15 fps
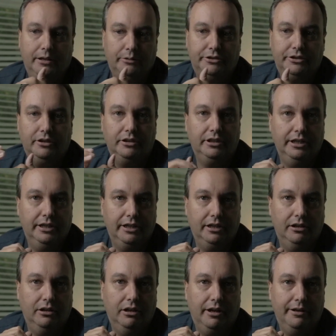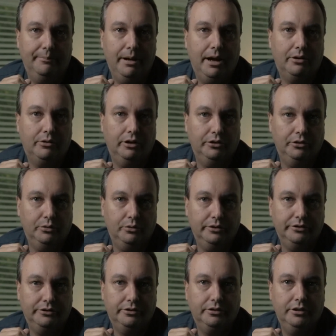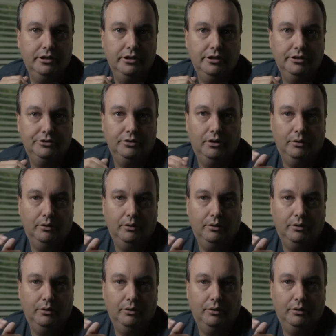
was still getting a lot of background noise. So I